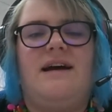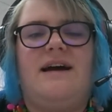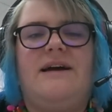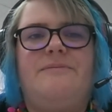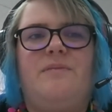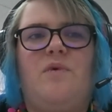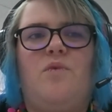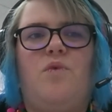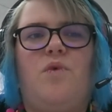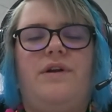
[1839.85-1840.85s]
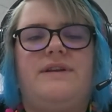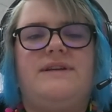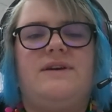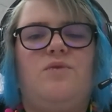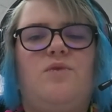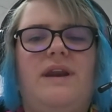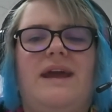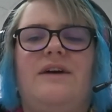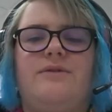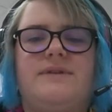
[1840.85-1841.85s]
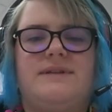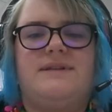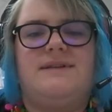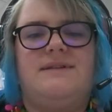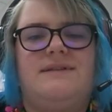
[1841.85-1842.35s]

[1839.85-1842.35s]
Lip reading: what else